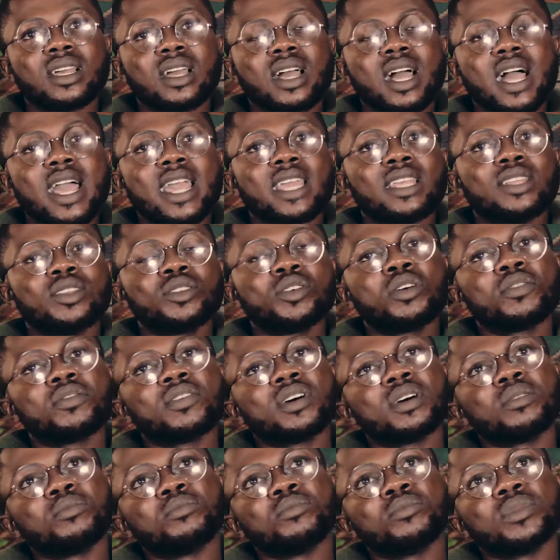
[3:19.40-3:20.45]
I know
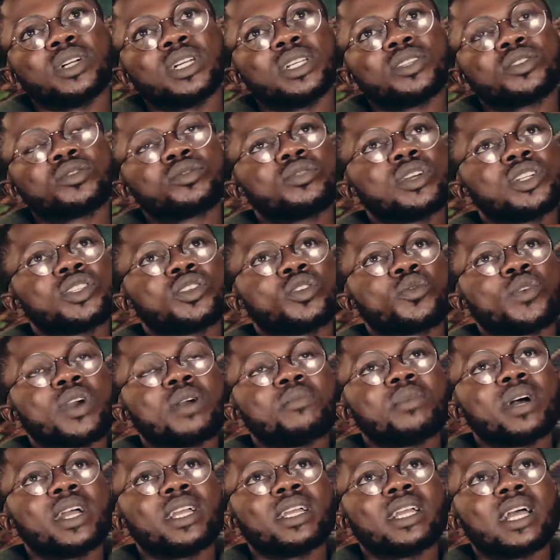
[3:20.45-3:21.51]
of a situation
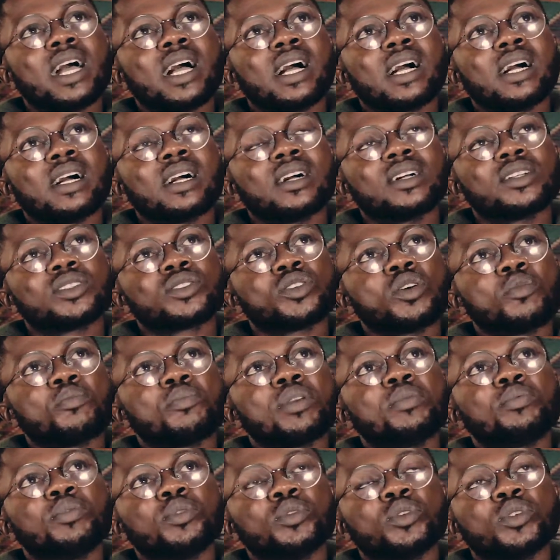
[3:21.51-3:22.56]
whereby some
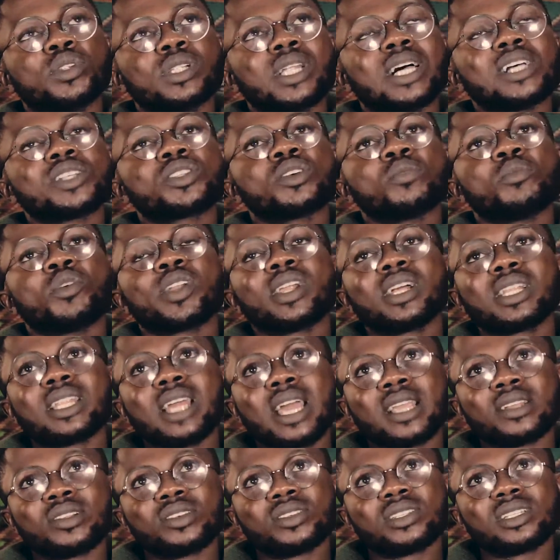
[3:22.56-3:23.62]
people, there are some other
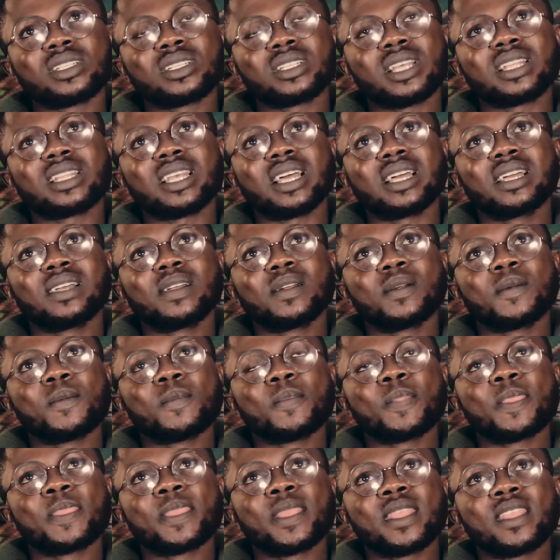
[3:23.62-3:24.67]
diagnostic center,
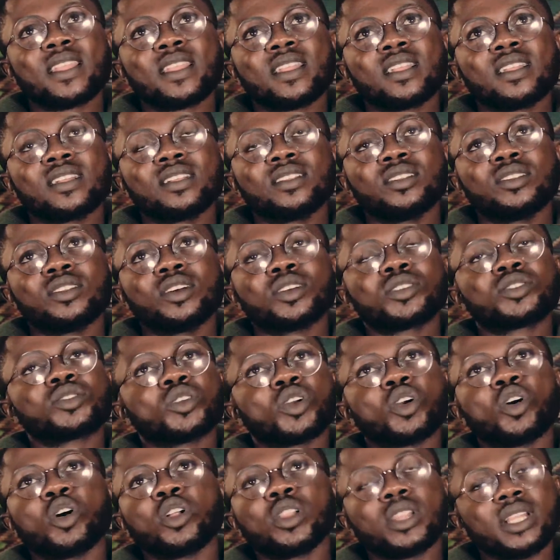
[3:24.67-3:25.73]
not to
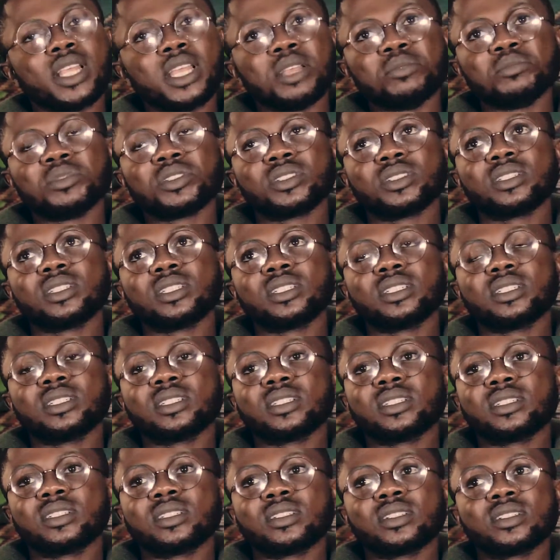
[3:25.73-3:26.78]
call names,
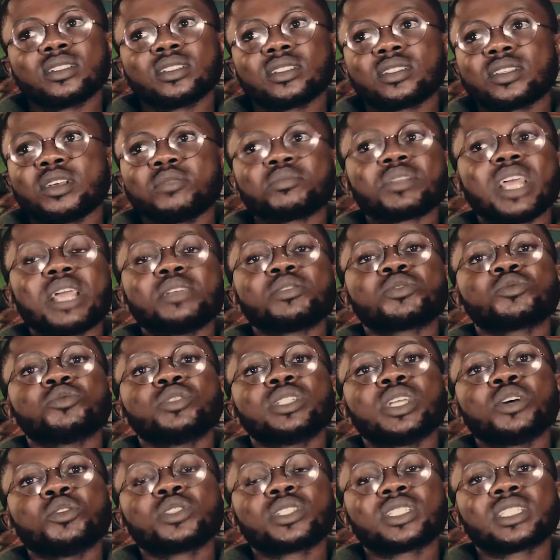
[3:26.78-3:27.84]
sometimes
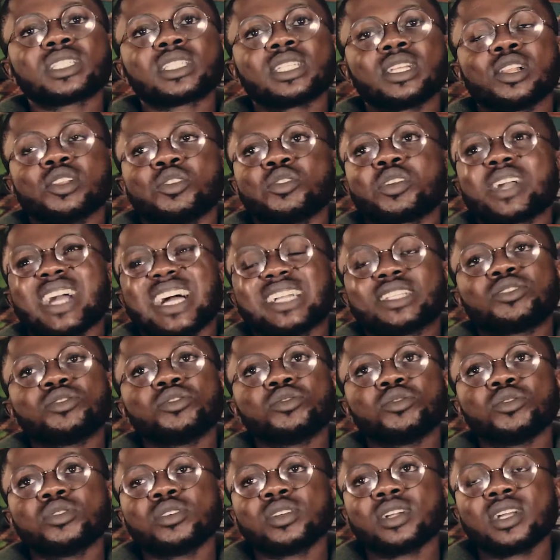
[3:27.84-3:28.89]
they'll look at
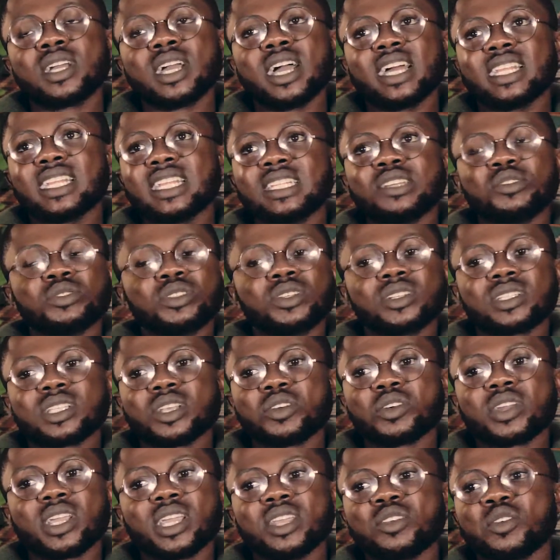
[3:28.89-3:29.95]
you and then they'll just say,
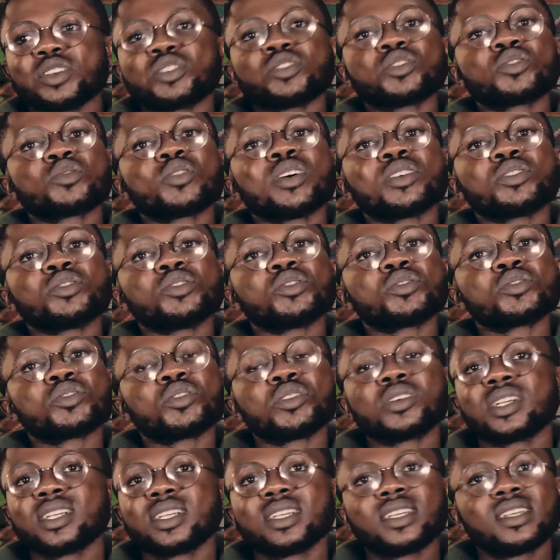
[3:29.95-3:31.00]
okay, you are so and so,
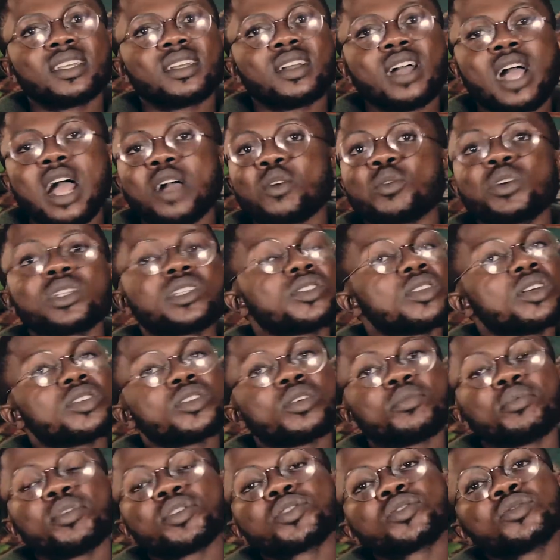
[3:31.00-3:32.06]
and which is not
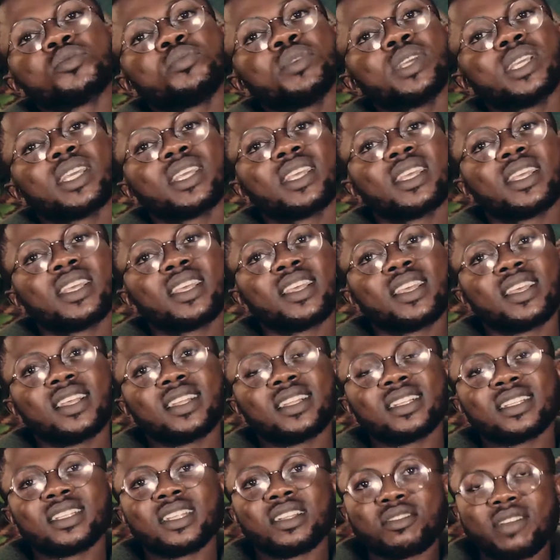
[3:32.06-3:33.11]
supposed to be.
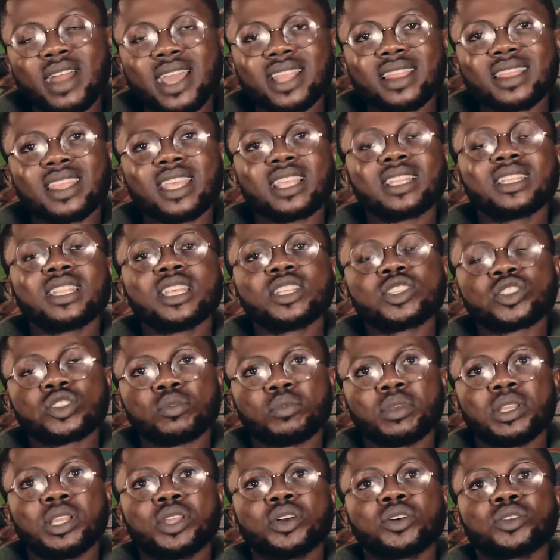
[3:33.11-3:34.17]
The right thing needs to
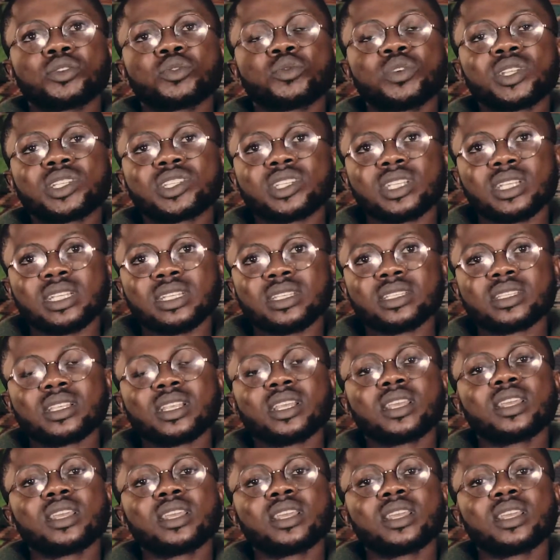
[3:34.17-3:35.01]
be done, which is